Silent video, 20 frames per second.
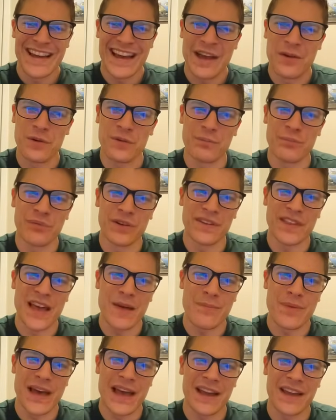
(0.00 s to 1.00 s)
I would bring
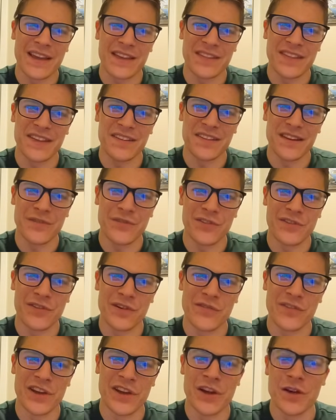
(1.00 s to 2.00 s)
that back, get this
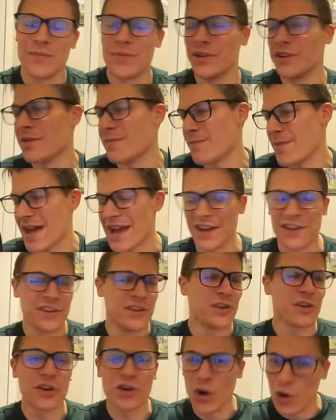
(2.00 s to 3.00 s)
infantry over here, build a
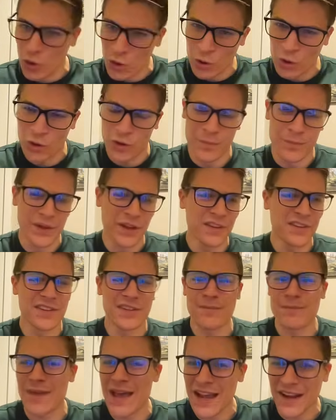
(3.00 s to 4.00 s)
mech. You're Cole. Build
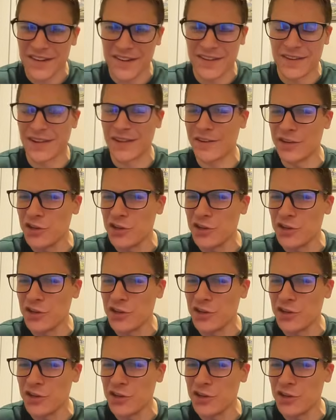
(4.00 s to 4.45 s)
some mechs.